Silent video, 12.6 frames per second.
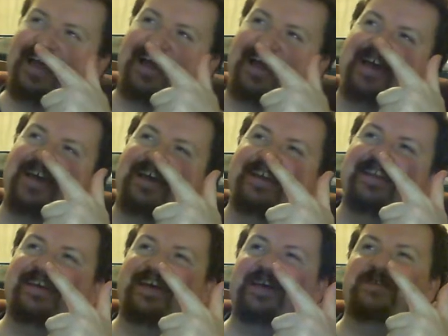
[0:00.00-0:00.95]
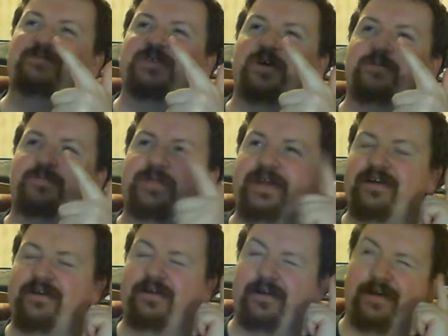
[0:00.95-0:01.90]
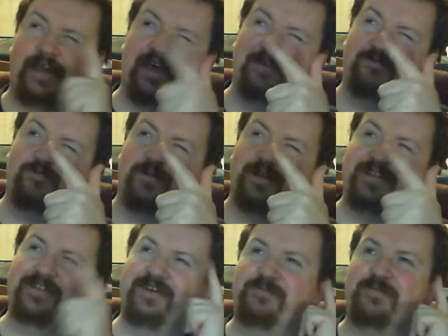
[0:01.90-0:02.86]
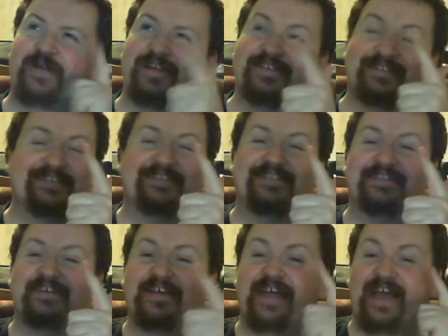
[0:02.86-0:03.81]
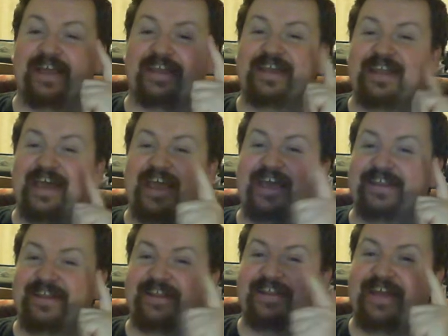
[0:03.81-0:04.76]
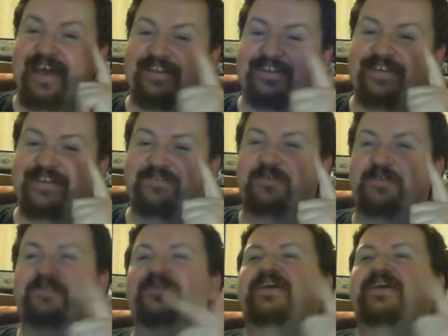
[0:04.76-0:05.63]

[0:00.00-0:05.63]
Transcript: Indie games up there, I have 1 done, but I just need to, again, edit and add an intro.